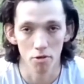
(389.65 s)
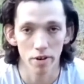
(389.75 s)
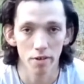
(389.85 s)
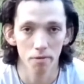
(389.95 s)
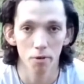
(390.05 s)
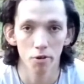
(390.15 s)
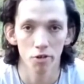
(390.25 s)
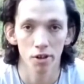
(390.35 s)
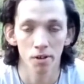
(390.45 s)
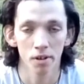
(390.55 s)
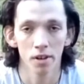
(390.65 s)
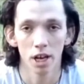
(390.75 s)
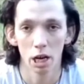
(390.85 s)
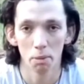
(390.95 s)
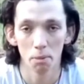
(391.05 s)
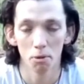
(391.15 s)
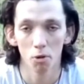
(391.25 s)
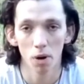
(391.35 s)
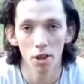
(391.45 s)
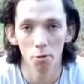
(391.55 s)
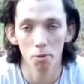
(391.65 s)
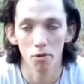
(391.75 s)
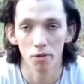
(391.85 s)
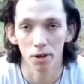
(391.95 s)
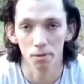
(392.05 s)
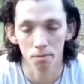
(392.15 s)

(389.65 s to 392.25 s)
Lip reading: reinforcing and a bit more weatherproofing